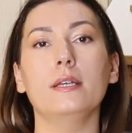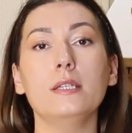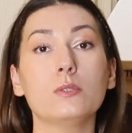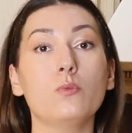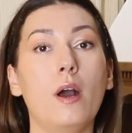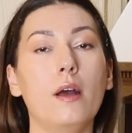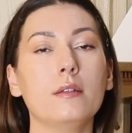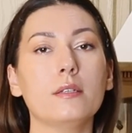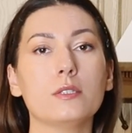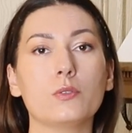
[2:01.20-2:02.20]
this
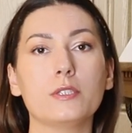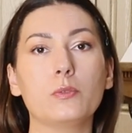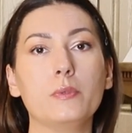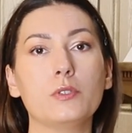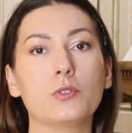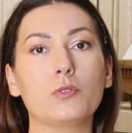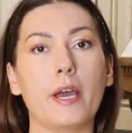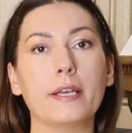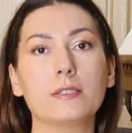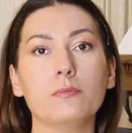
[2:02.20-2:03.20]
recipe
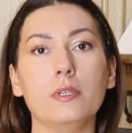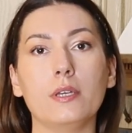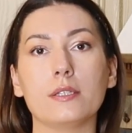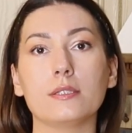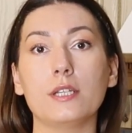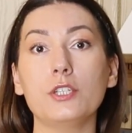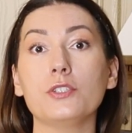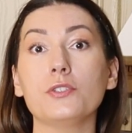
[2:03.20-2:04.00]
strikes me as not